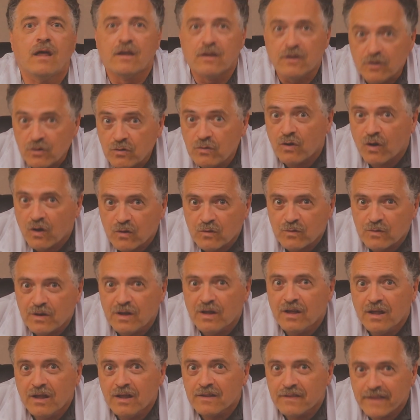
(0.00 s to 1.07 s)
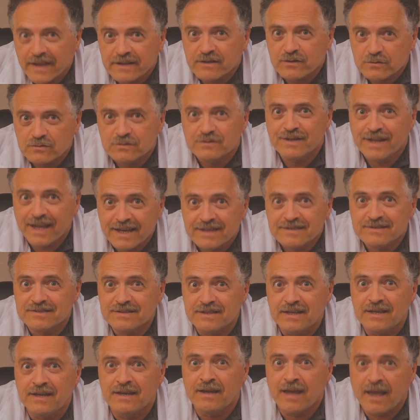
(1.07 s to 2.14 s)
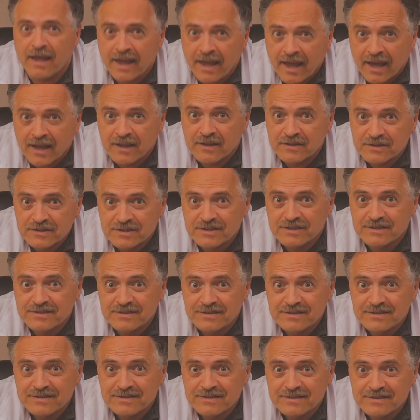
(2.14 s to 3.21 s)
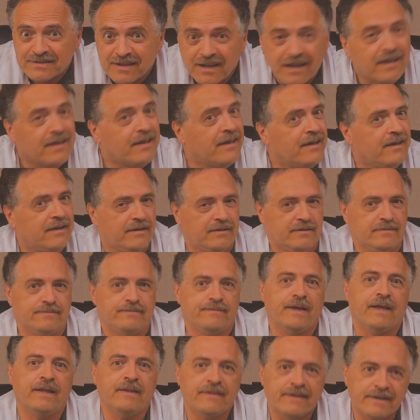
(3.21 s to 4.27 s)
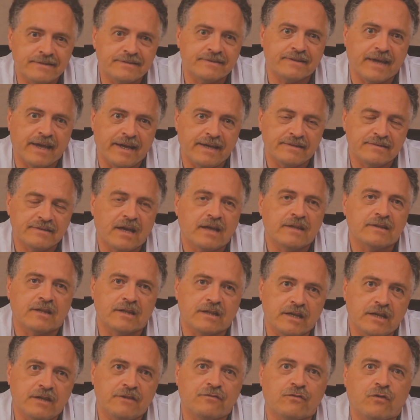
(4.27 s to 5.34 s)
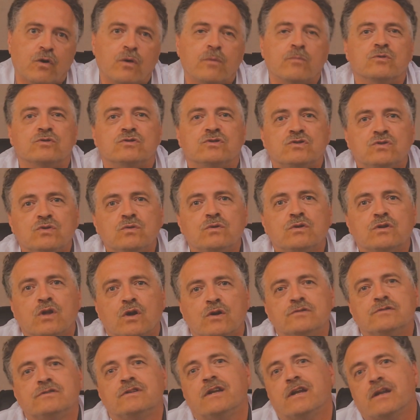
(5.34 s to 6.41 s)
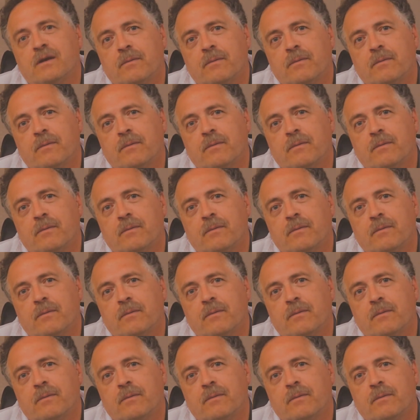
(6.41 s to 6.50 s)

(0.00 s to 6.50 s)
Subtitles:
You know, like those nasty halogens. In this case, the lead form was too close to the